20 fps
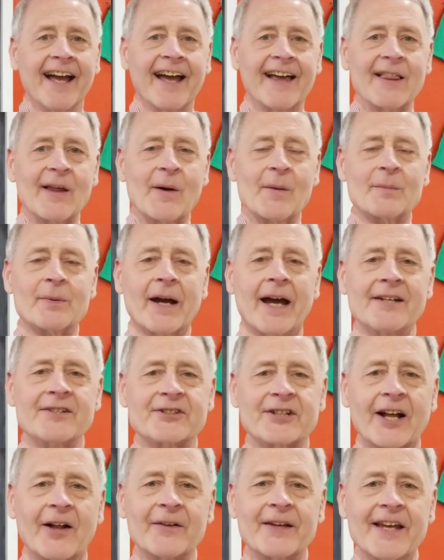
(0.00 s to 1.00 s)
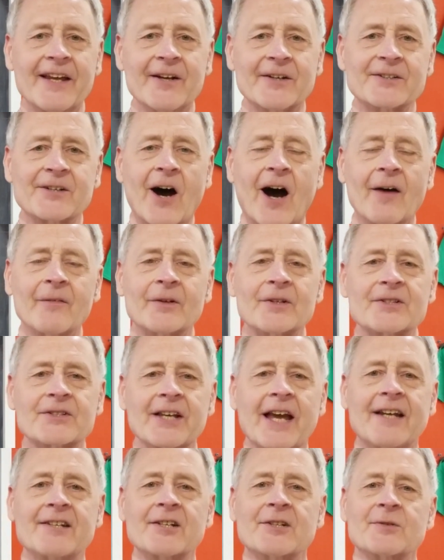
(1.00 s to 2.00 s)
Hello, Brad Shelke here at
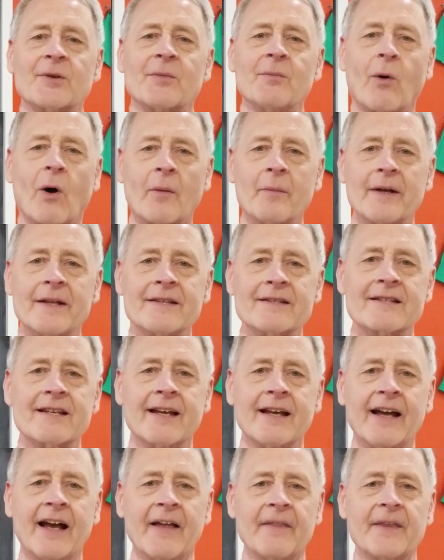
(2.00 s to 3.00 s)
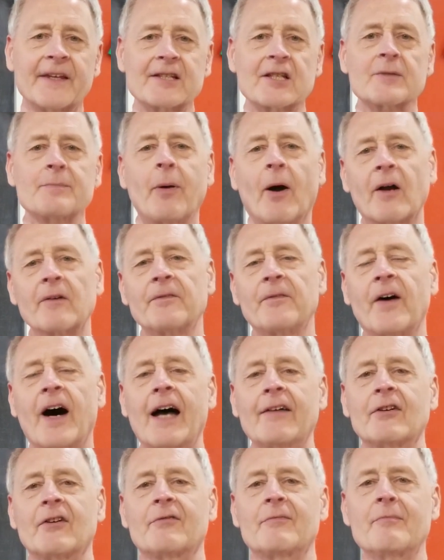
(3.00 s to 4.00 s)
Conversations with Mormons. This is part
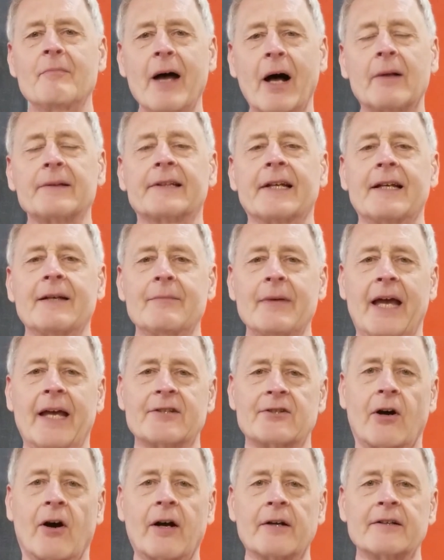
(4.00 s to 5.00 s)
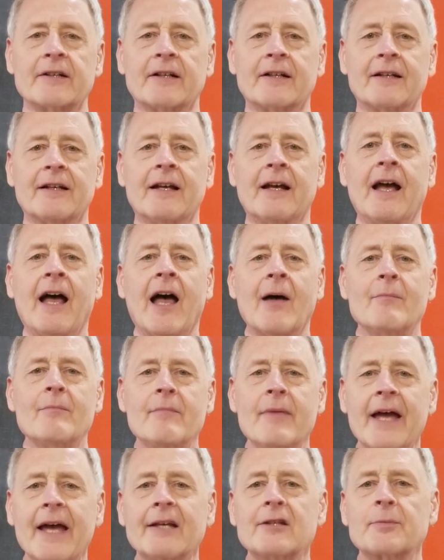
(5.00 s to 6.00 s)
5 of Melting Meg's Heart.
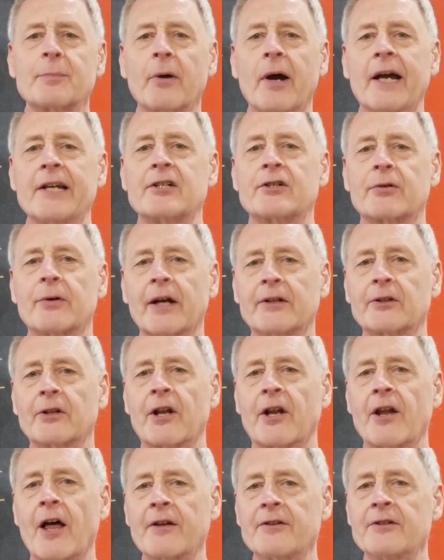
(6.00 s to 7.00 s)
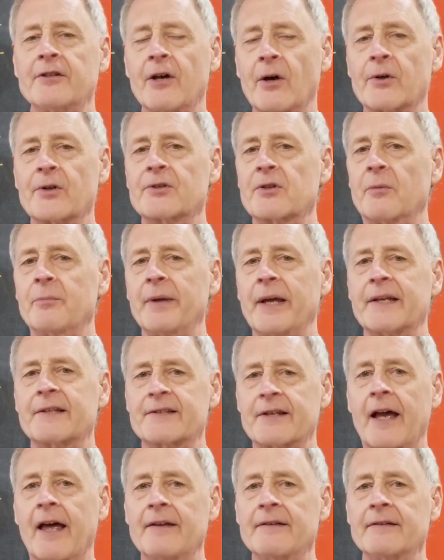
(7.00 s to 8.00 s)
Meg's pride tricked her to not notice her big
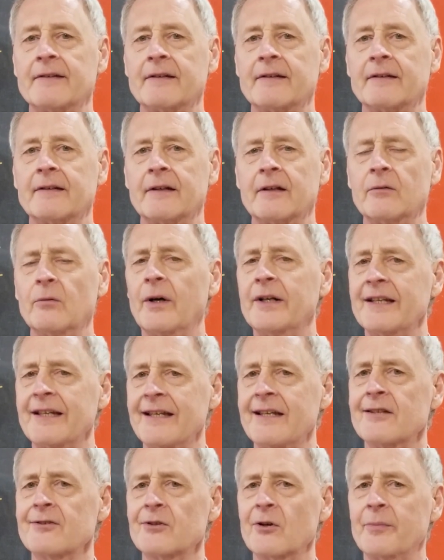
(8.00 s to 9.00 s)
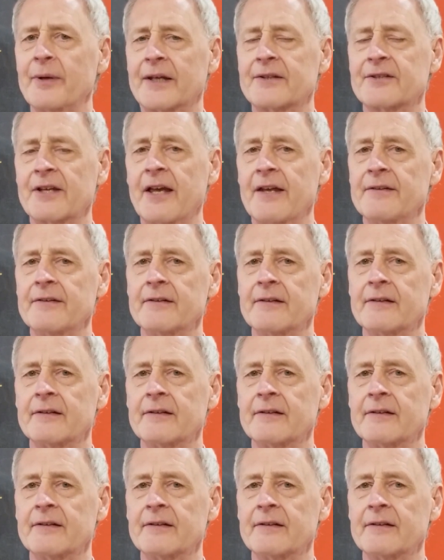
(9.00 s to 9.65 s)
sin. What is her big sin?